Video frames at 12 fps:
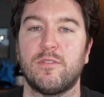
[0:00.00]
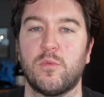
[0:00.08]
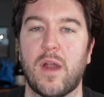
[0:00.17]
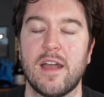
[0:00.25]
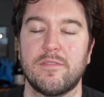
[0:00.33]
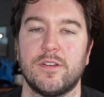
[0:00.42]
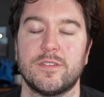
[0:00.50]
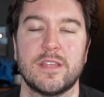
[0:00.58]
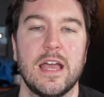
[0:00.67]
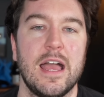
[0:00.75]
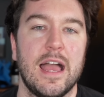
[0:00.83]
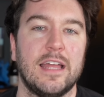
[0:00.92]
Rivals
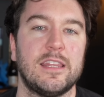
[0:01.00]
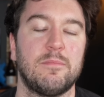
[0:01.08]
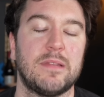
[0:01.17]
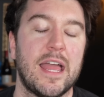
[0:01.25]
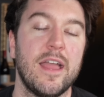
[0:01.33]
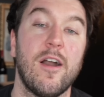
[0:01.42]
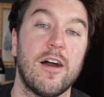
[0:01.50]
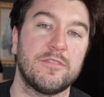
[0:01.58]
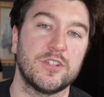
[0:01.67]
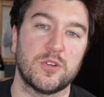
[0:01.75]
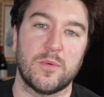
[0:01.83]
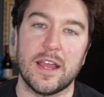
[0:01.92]
and them laying off
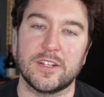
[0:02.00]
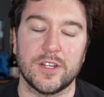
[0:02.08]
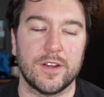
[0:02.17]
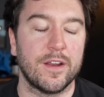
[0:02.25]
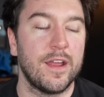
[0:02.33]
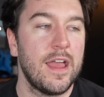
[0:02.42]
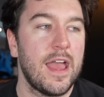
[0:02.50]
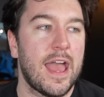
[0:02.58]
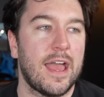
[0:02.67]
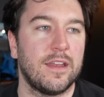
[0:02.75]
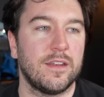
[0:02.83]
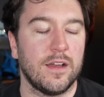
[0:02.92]
a director
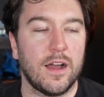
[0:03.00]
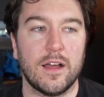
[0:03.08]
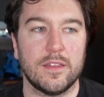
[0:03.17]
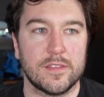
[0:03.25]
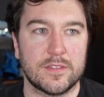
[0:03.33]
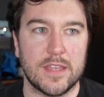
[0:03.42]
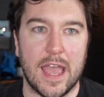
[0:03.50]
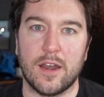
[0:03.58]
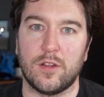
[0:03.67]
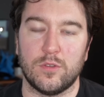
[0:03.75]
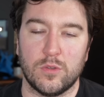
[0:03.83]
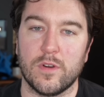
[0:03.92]
and the
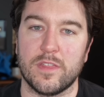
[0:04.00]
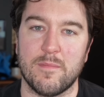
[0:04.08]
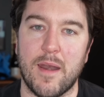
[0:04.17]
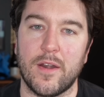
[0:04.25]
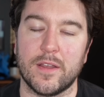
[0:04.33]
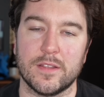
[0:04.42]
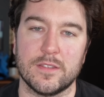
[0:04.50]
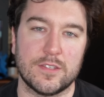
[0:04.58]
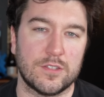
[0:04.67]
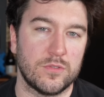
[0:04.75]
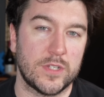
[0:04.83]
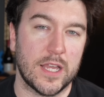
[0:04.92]
Seattle North American
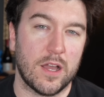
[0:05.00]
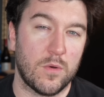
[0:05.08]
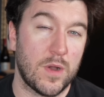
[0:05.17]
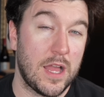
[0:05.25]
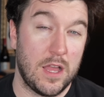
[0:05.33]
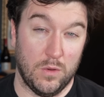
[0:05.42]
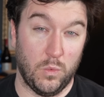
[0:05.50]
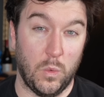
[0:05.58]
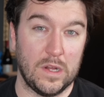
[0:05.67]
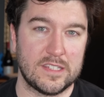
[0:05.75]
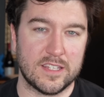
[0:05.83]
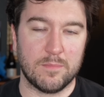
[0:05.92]
studio.
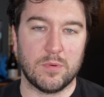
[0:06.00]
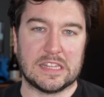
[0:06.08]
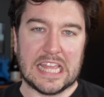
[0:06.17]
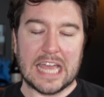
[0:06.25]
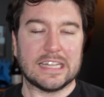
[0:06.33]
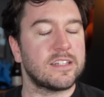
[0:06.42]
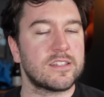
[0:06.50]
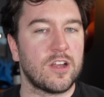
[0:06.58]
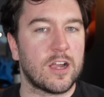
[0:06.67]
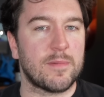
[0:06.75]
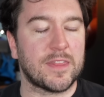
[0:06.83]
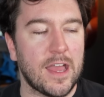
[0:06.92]
What's up with that? Let's
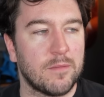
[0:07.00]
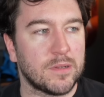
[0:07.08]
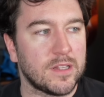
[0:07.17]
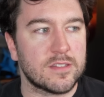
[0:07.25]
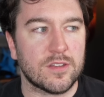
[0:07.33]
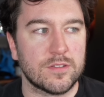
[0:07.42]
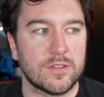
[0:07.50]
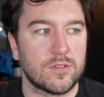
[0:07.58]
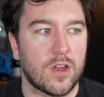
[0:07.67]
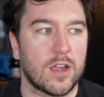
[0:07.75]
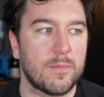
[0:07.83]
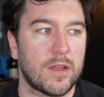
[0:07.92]
talk about that, but let's also
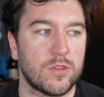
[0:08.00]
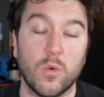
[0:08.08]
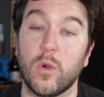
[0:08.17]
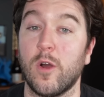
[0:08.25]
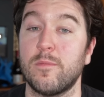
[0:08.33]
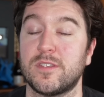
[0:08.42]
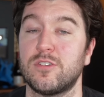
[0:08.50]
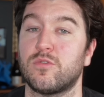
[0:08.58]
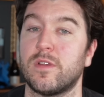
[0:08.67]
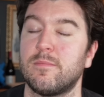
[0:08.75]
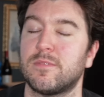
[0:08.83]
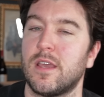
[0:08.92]
talk about your hopes and
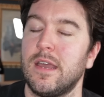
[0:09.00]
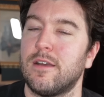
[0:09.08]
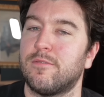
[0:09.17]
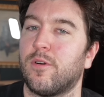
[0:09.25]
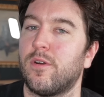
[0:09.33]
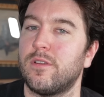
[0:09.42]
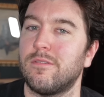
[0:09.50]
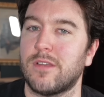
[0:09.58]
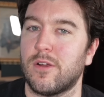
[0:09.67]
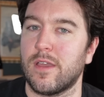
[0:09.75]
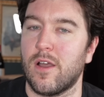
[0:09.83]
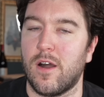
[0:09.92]
dreams for a new
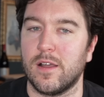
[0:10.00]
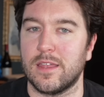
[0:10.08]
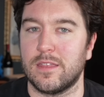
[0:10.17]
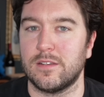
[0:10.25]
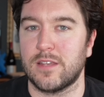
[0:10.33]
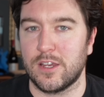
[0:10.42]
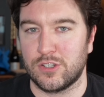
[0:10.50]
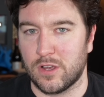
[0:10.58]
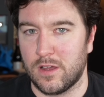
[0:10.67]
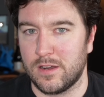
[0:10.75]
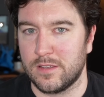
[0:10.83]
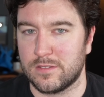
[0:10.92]
Tony Hawk. You think
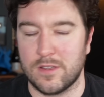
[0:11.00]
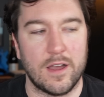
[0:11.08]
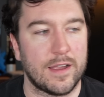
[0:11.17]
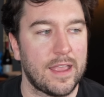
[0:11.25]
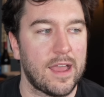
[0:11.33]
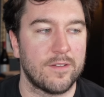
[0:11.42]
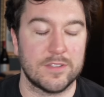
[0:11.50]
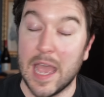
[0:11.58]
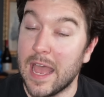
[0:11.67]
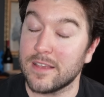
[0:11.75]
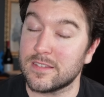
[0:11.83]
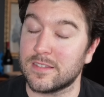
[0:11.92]
Tyshawn is talking out of his
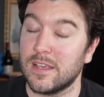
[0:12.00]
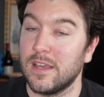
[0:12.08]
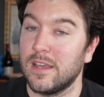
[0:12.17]
ass?